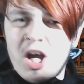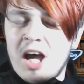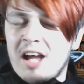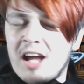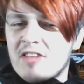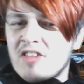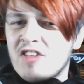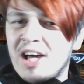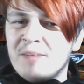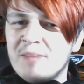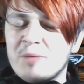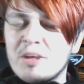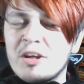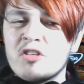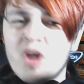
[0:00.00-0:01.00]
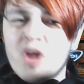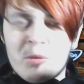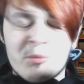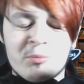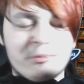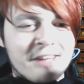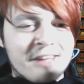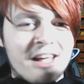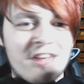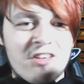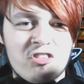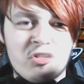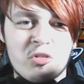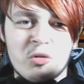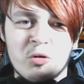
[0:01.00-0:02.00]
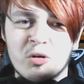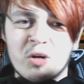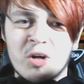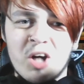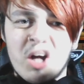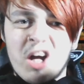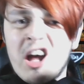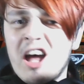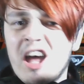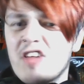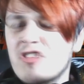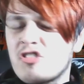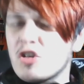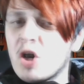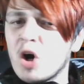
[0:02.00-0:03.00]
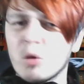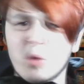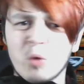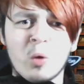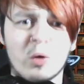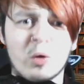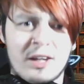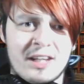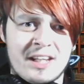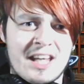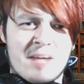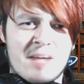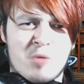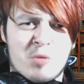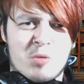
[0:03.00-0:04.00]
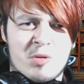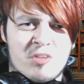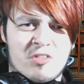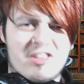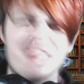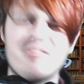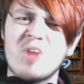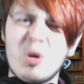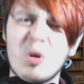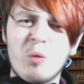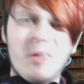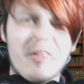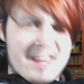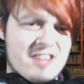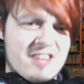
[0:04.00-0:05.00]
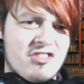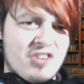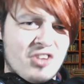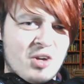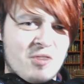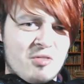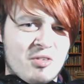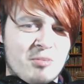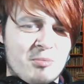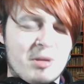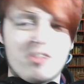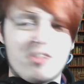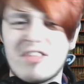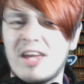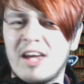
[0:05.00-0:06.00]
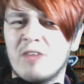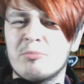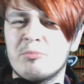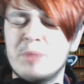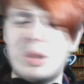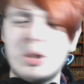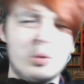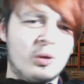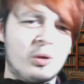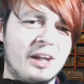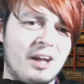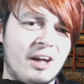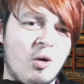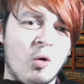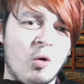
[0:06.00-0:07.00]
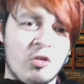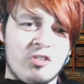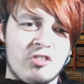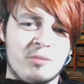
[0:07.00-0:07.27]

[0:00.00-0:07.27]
A time when a Tonberry has took a star role in a game almost. They've got what they deserve because they are purely awesome.